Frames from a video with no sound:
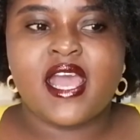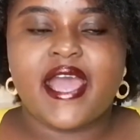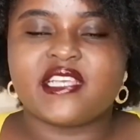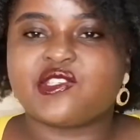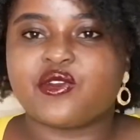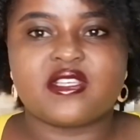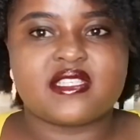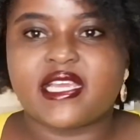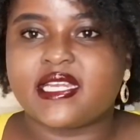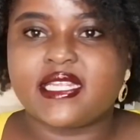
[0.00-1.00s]
I saw his
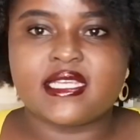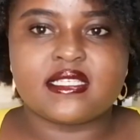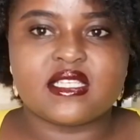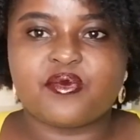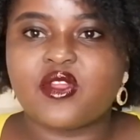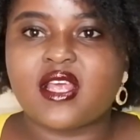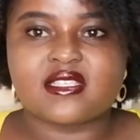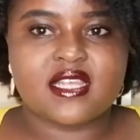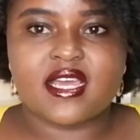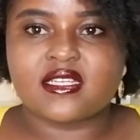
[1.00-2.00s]
ID, simple as
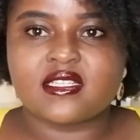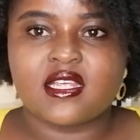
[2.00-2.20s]
that.